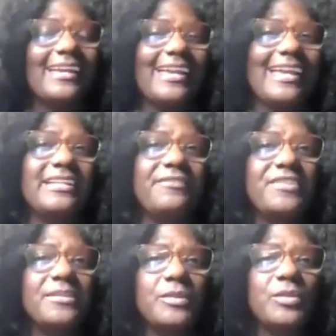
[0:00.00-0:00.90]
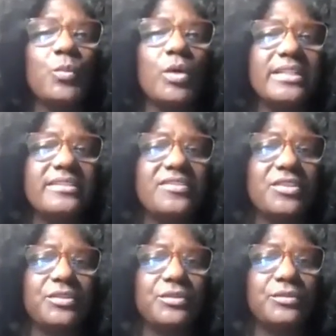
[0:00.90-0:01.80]
And if someone wants
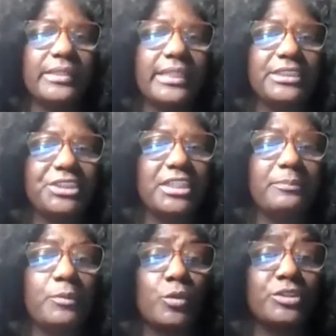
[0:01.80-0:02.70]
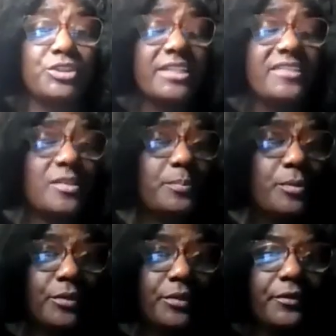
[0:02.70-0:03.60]
to catch up or just
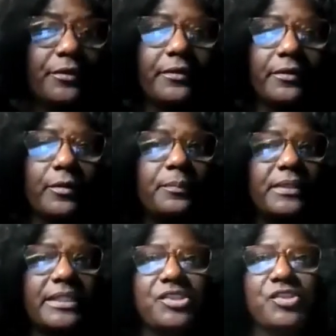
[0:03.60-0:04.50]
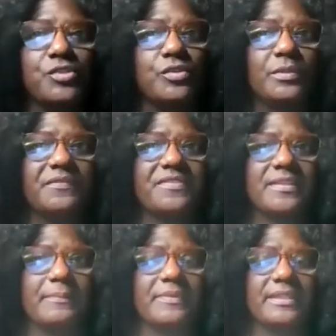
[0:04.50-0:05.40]
support or or bless you with
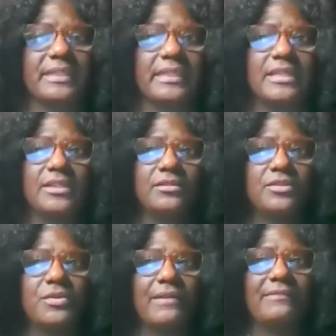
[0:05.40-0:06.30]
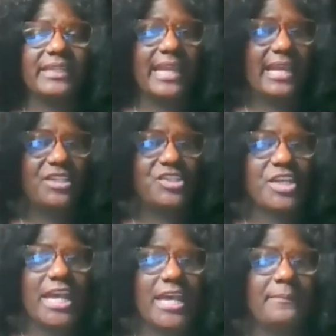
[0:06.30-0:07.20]
something, do you have a Cash
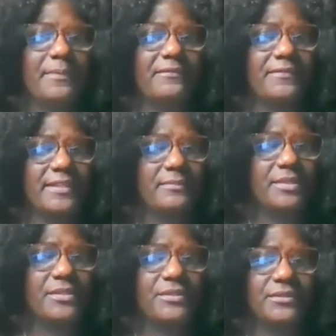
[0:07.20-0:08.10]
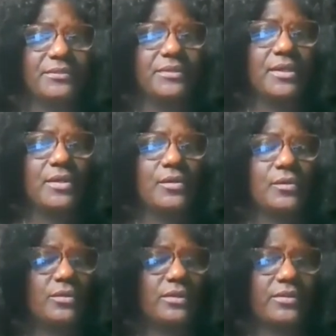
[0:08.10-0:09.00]
App, a Venmo,
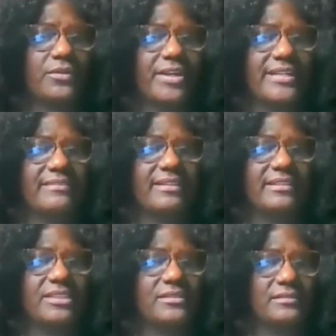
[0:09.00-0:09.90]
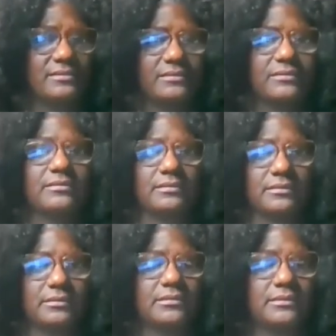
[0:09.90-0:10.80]
or or anything? Yes. So
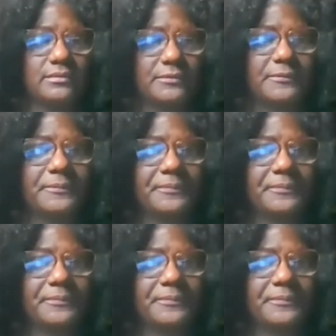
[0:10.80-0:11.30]
um,